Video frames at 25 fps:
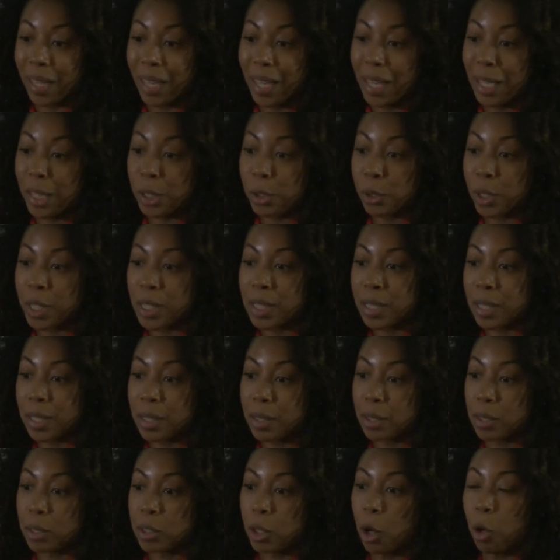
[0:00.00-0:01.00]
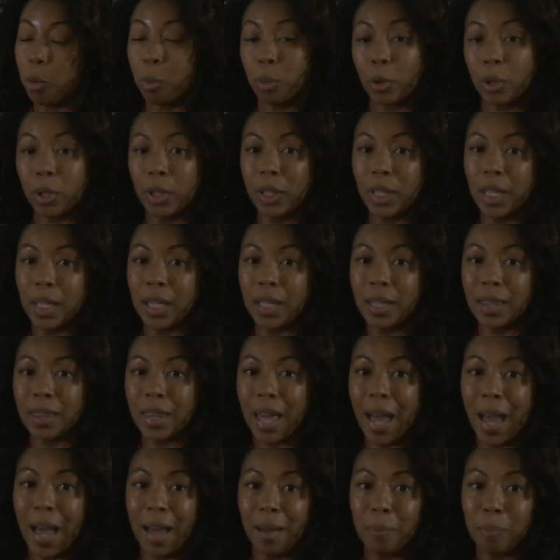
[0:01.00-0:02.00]
Idris is so brilliant
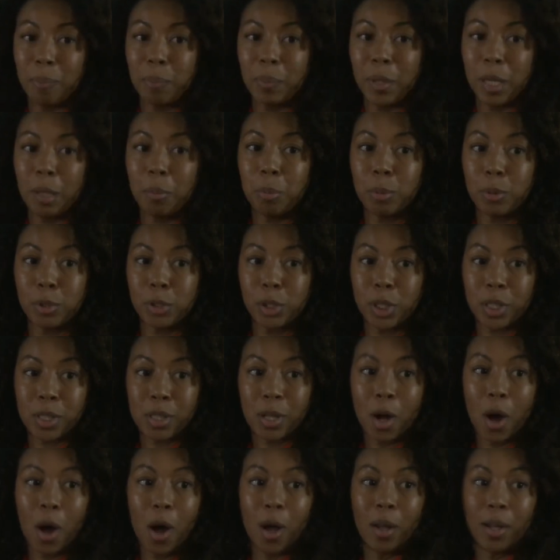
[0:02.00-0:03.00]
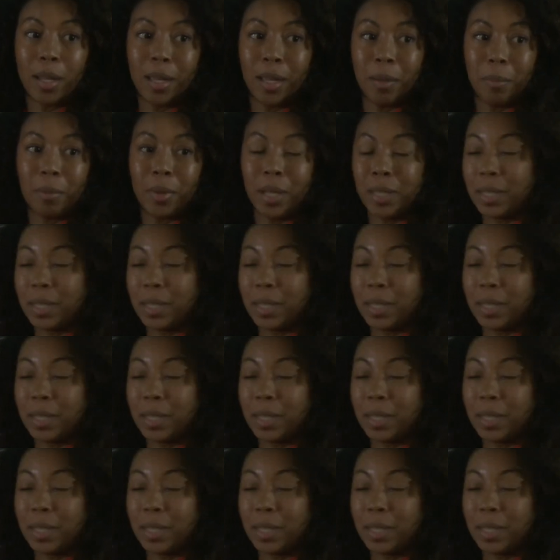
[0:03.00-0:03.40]
that people just call him